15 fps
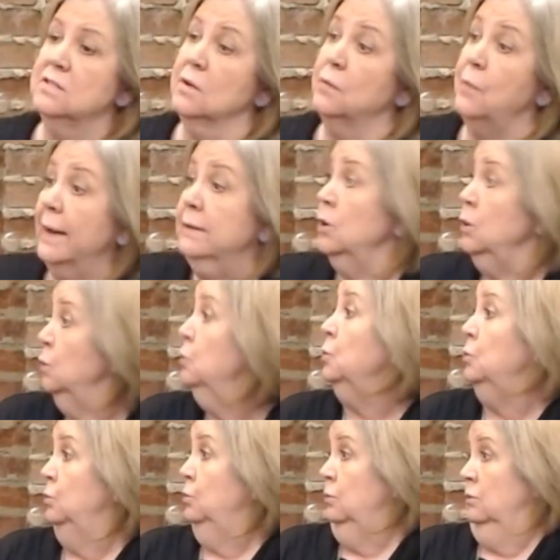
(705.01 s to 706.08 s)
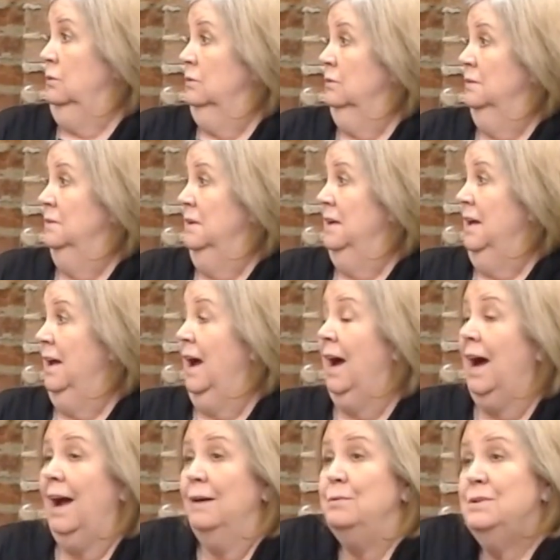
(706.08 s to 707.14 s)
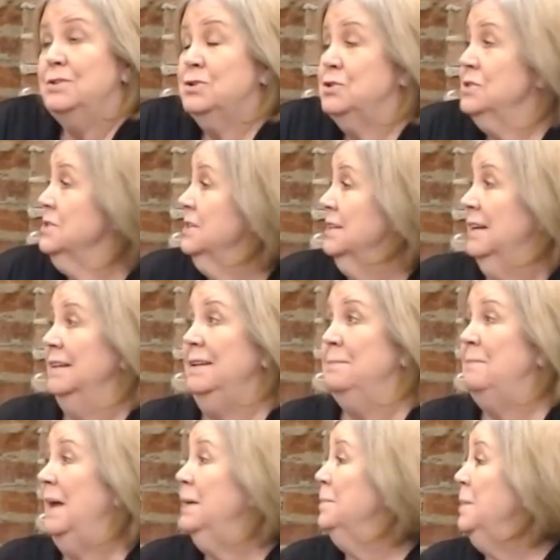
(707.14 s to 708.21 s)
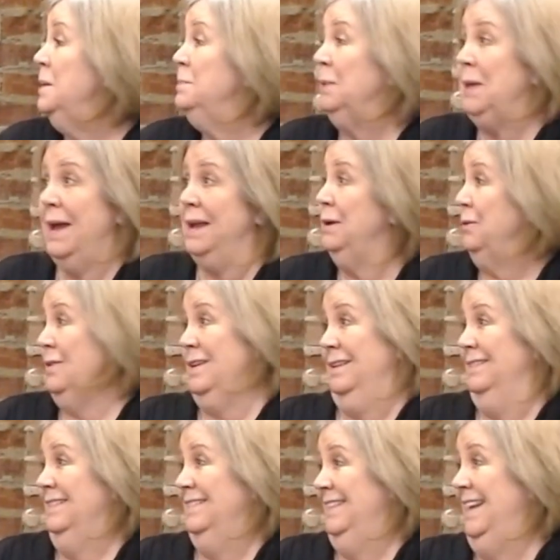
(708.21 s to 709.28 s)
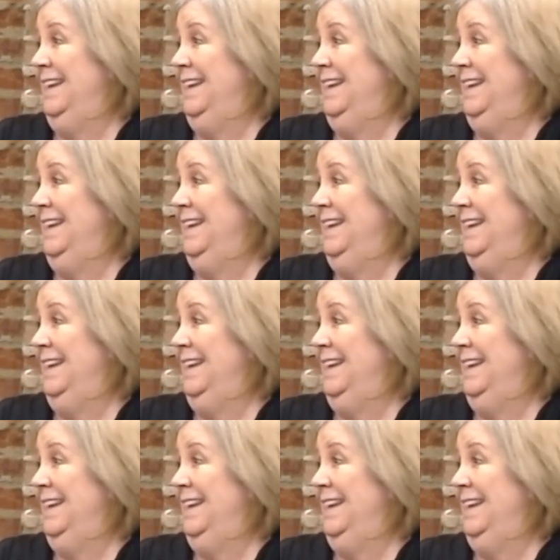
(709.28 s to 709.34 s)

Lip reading: So I knew I was just going to make people angry.